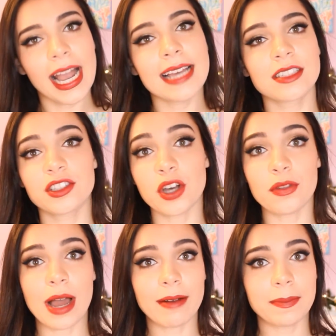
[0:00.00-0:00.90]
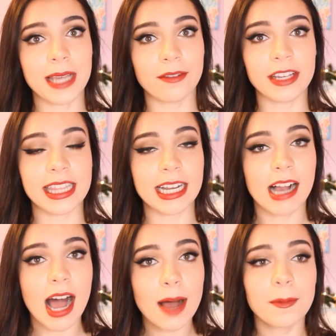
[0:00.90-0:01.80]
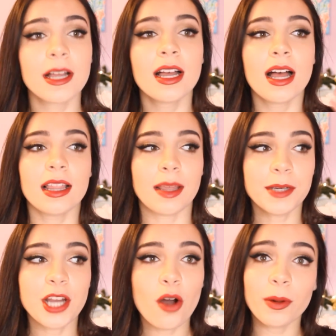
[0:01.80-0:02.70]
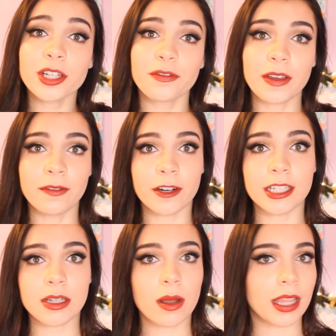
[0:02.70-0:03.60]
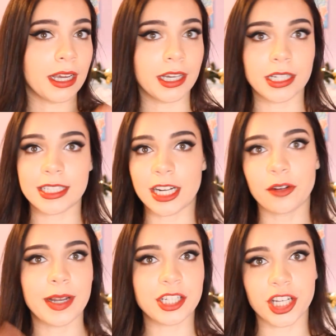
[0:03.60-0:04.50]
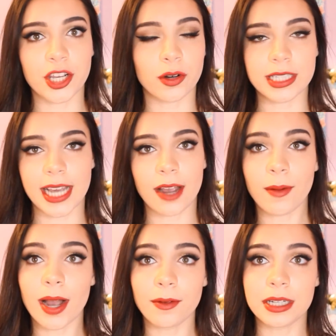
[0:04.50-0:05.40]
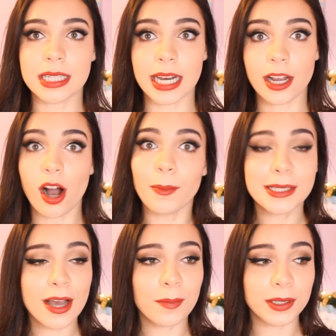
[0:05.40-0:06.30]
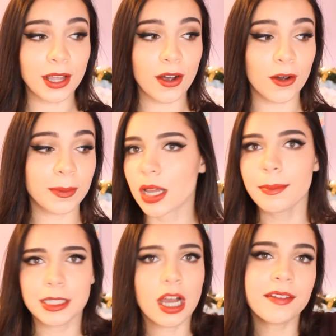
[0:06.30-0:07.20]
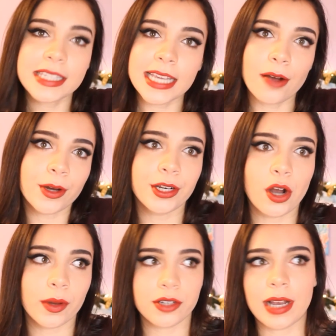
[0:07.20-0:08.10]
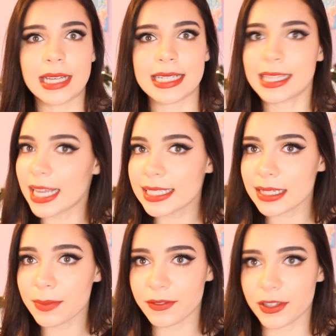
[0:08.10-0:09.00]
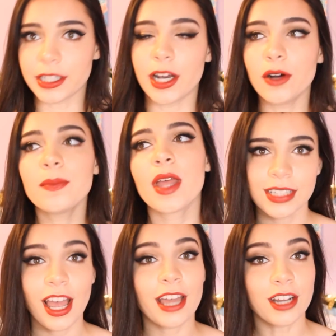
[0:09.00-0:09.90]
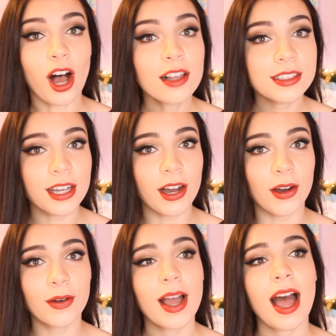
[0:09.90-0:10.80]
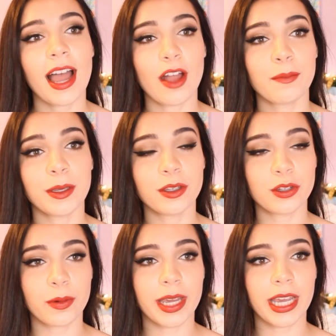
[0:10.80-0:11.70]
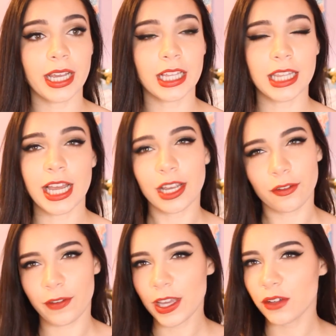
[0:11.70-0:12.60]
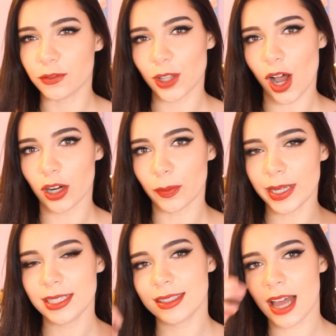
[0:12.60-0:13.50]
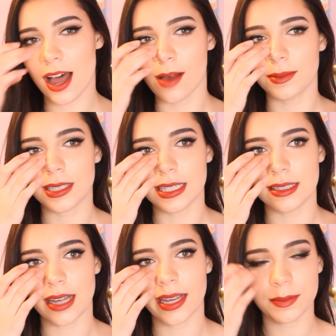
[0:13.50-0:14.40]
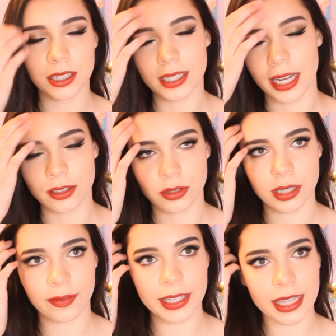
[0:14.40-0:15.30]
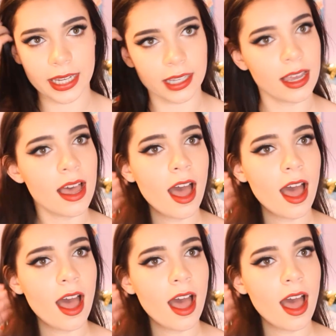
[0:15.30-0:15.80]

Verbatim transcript: guys, so that wraps everything up. Let me know what your favorite like decoration or DIY was in a comment down below because obviously I want to know what you guys liked in my video. And also, I have been doing like fake Vlogmas um, since I am still in high school and everything.